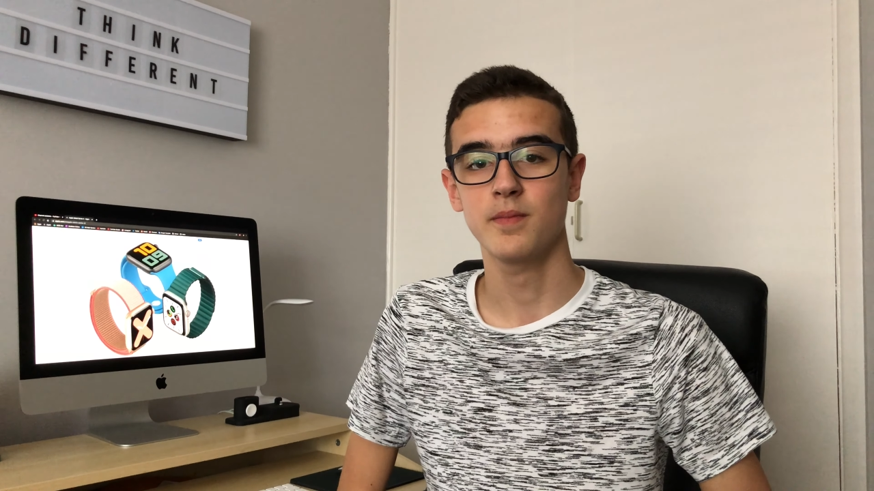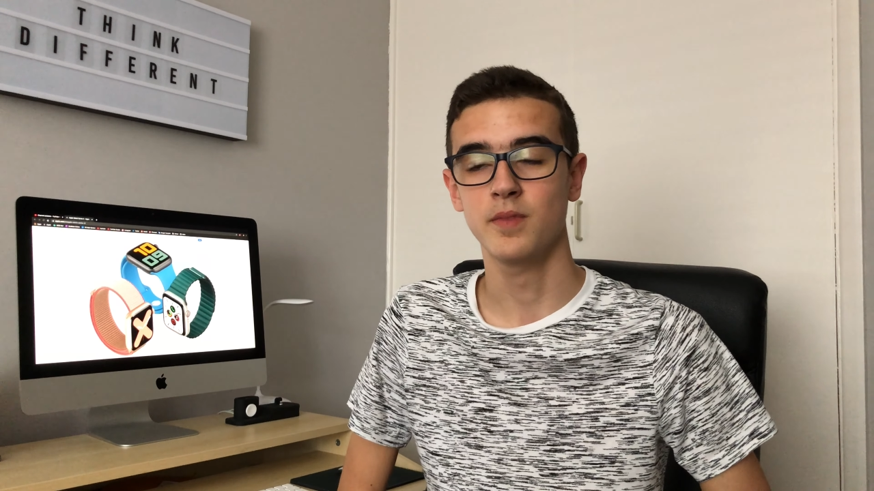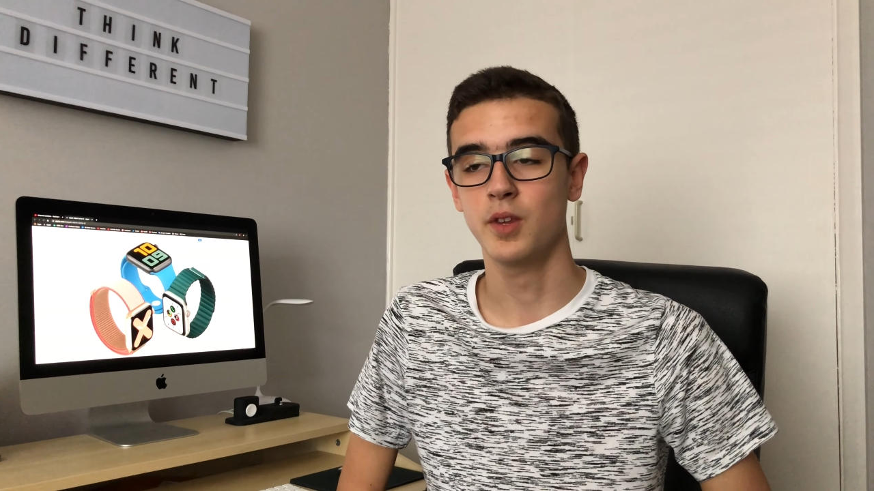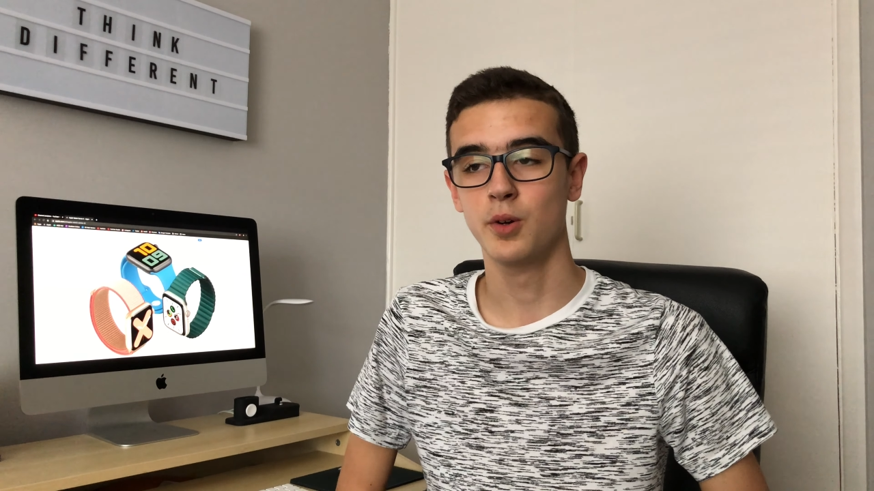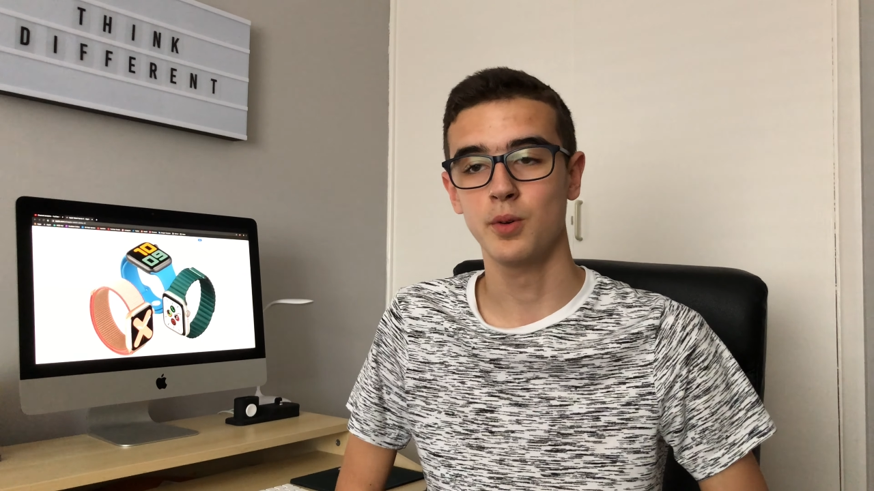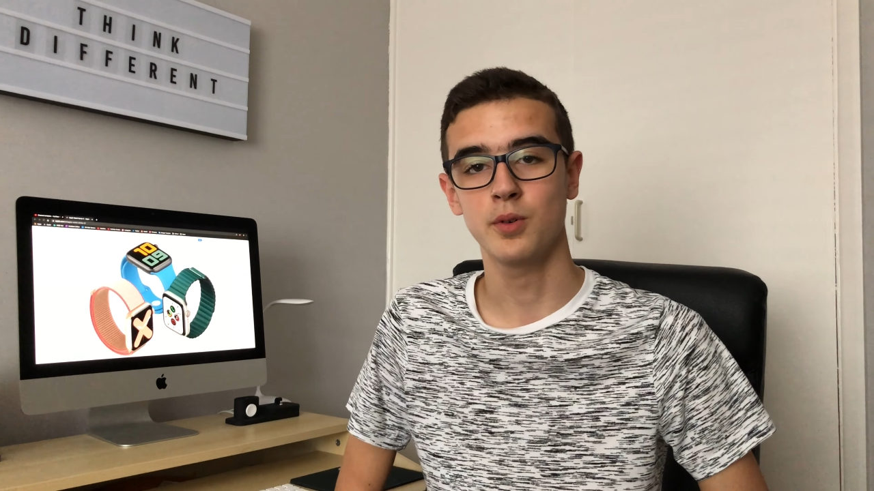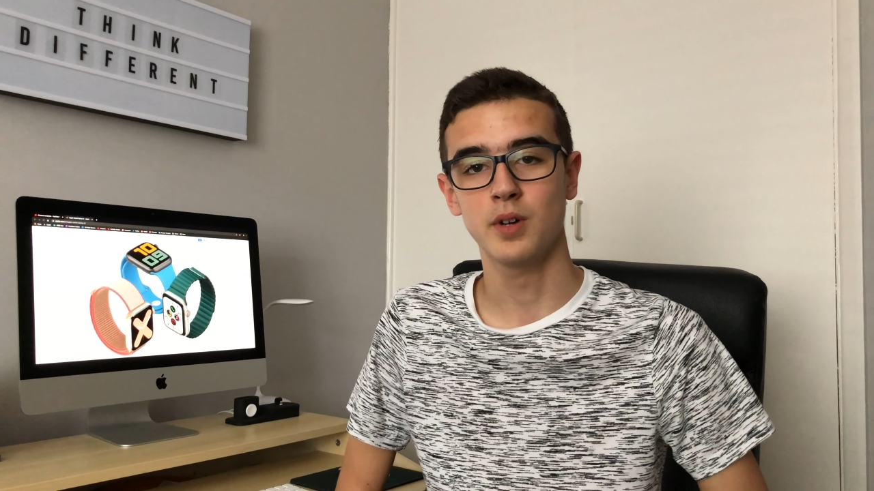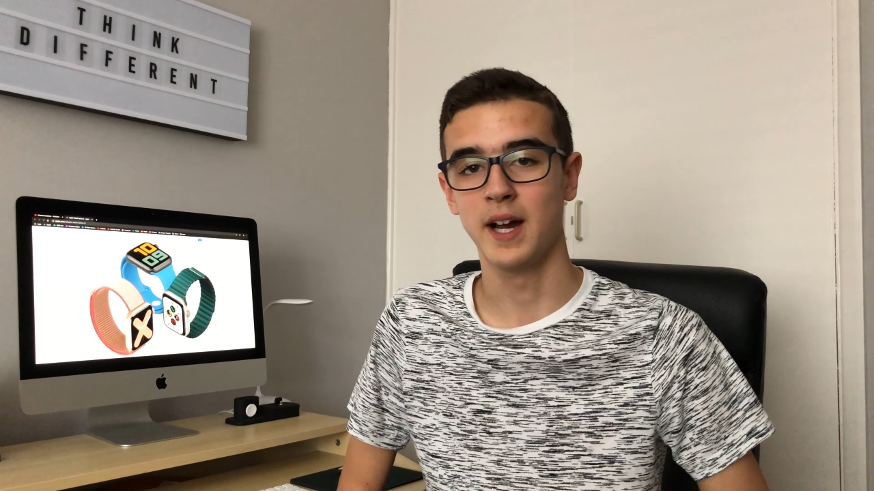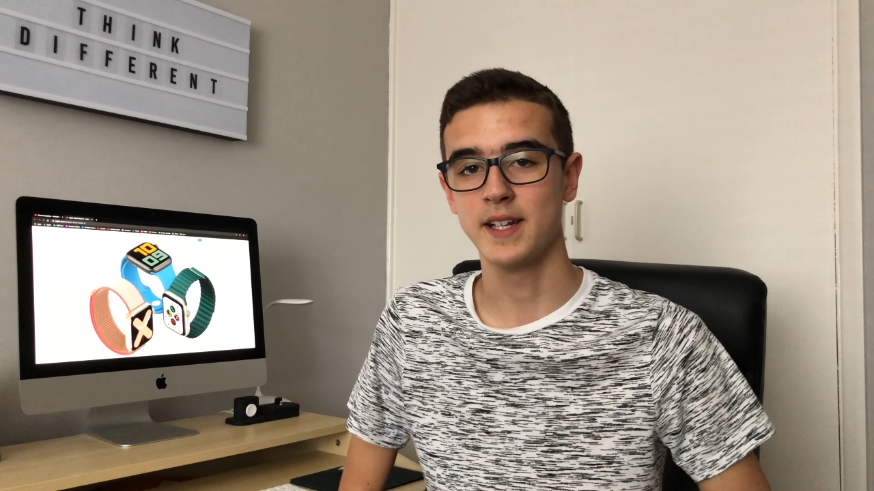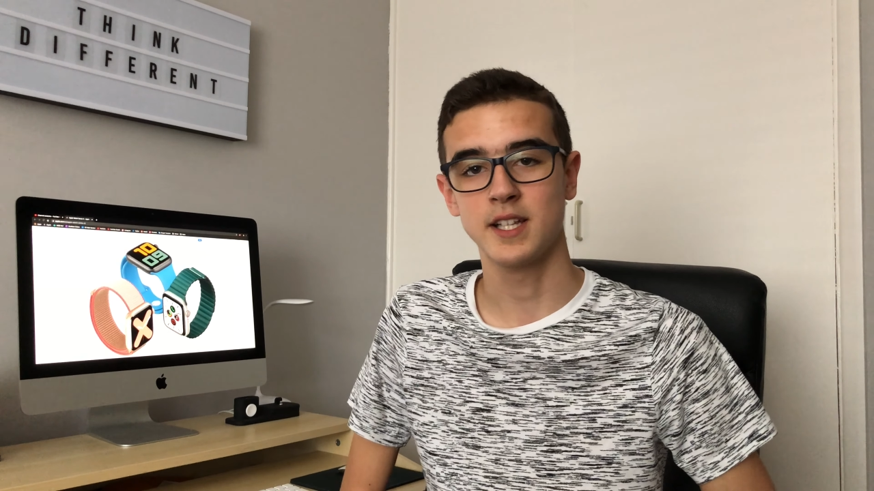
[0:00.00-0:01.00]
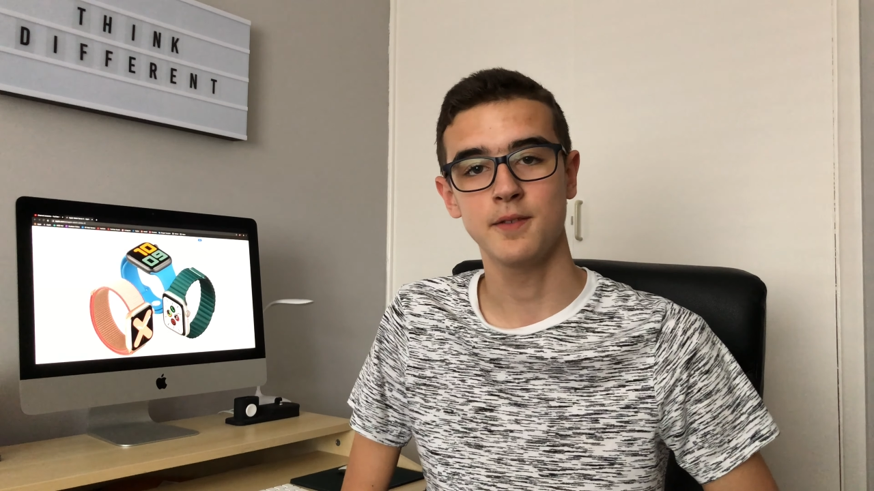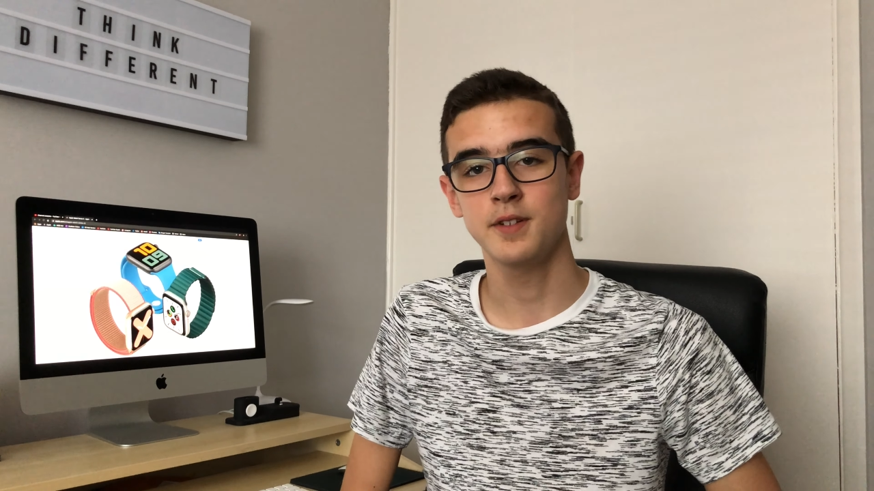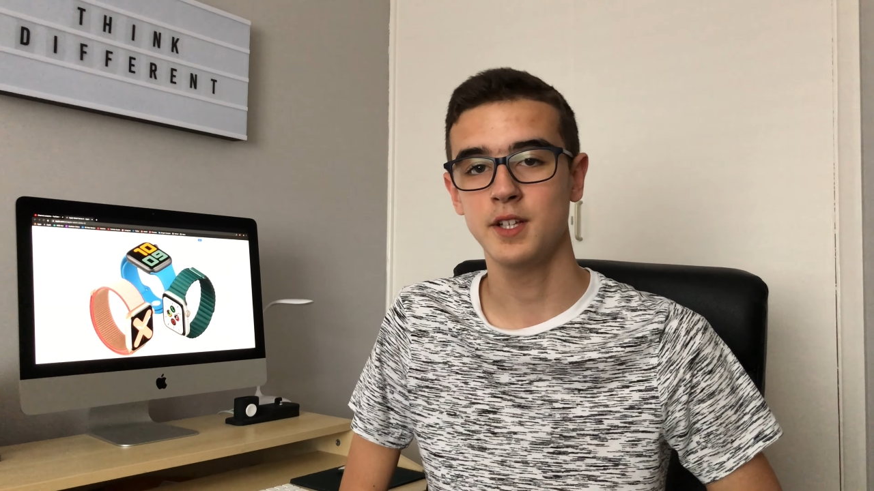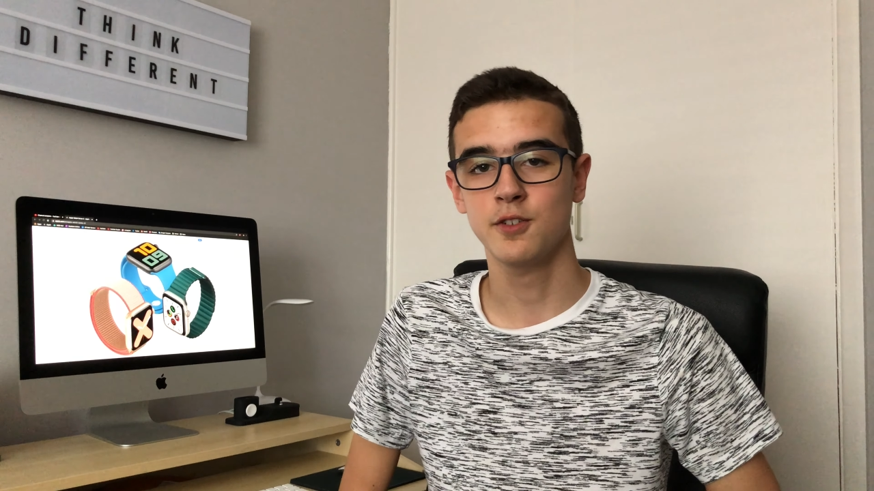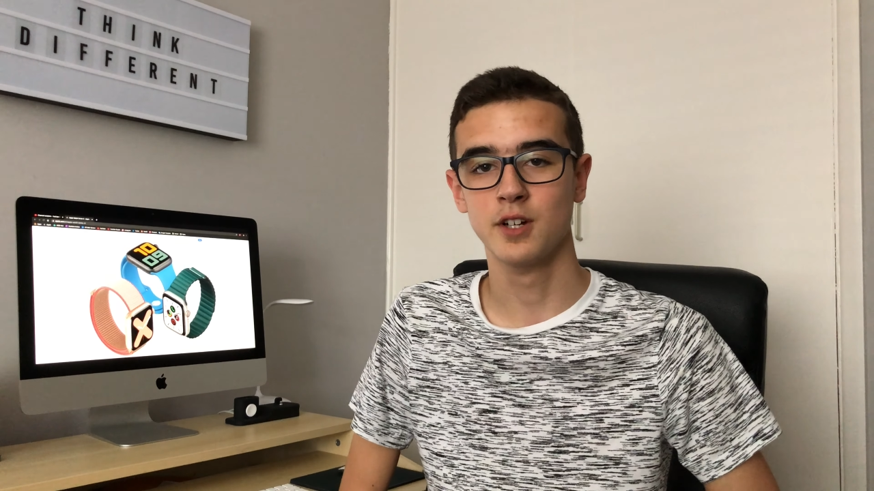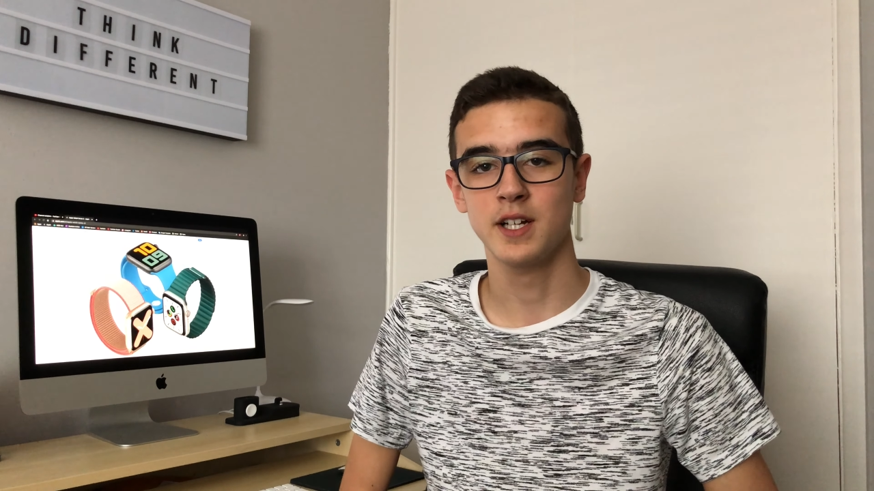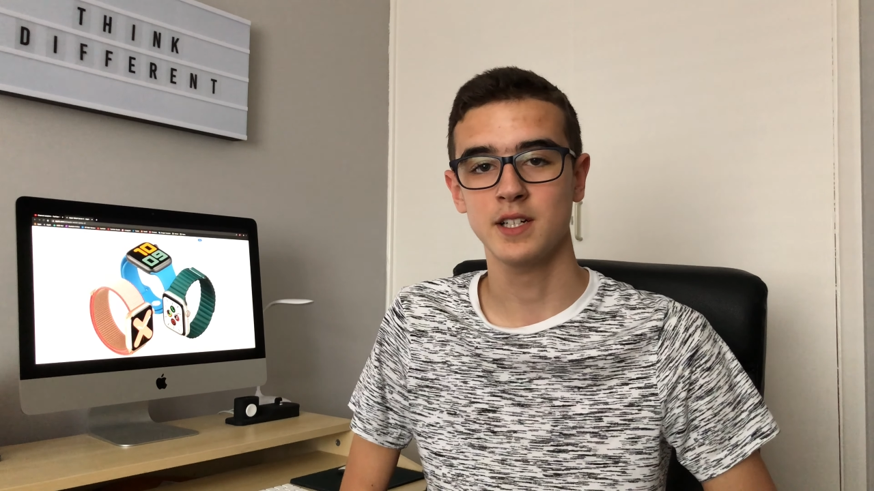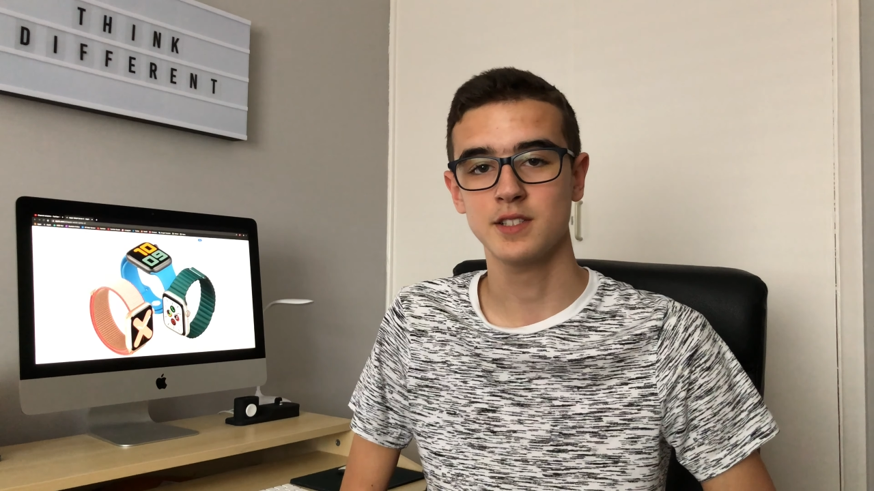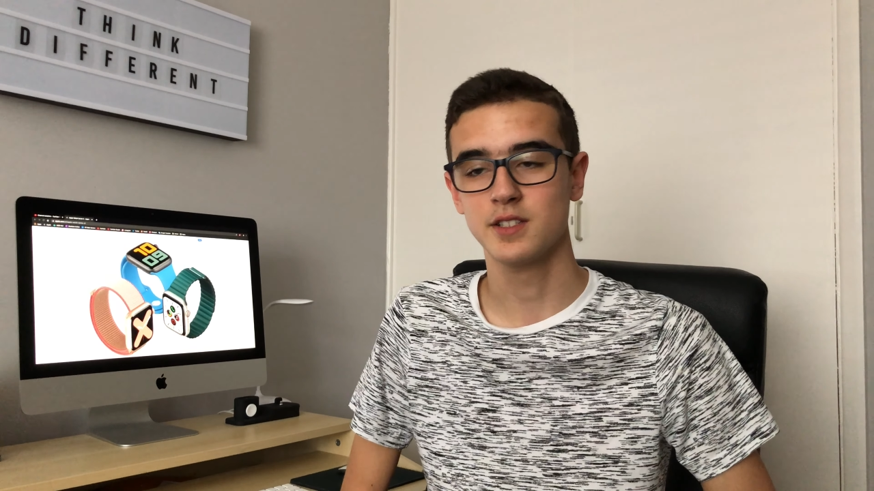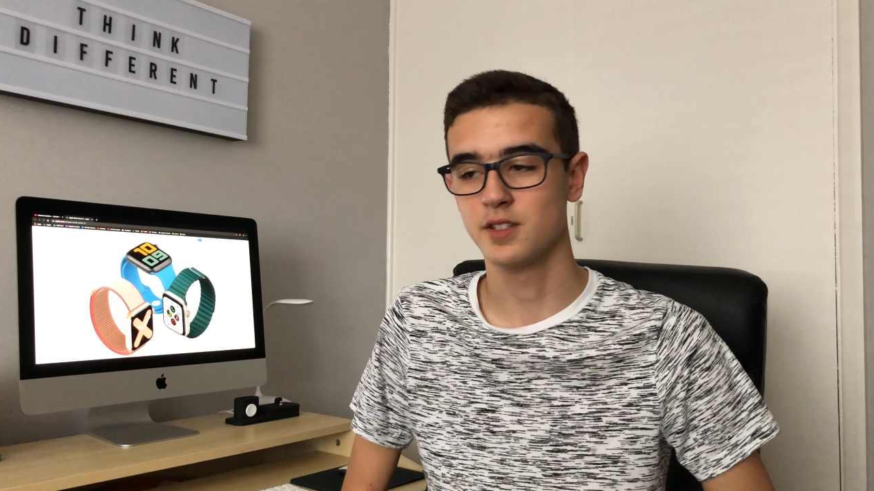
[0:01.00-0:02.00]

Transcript: No activity rings,